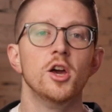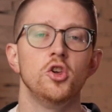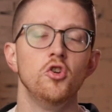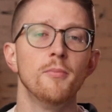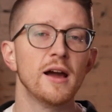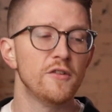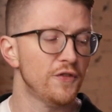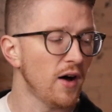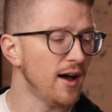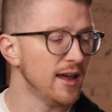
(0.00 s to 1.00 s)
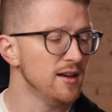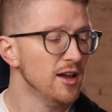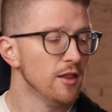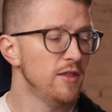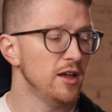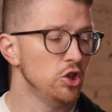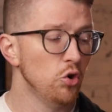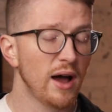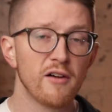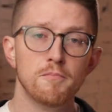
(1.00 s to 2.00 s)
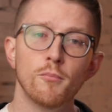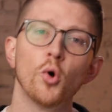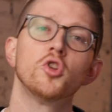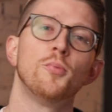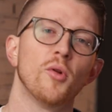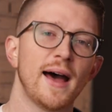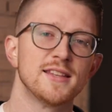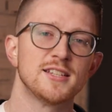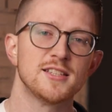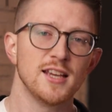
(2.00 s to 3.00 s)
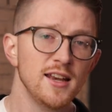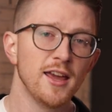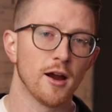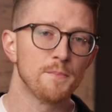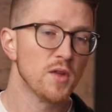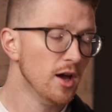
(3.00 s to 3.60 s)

you might find that you have multiple ad sets in here.